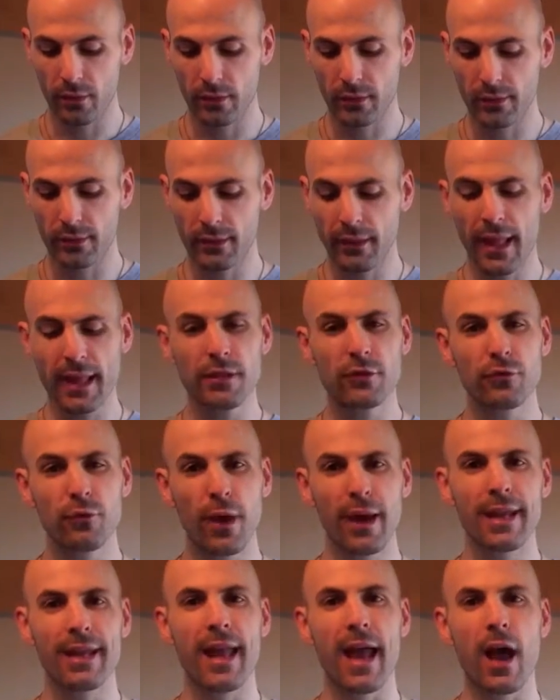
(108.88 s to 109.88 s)
Let's
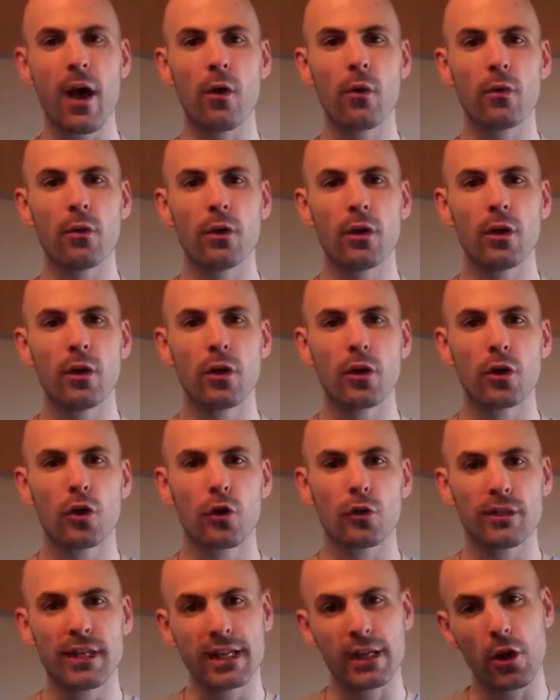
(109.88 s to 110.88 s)
right now
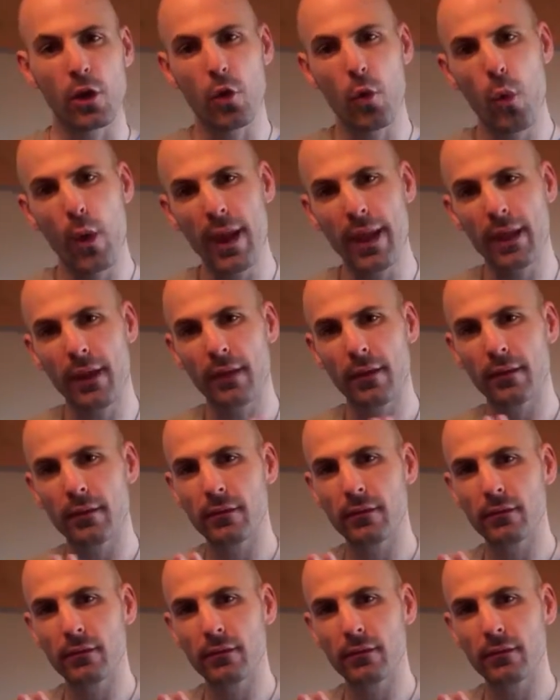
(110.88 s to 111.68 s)
go take a quick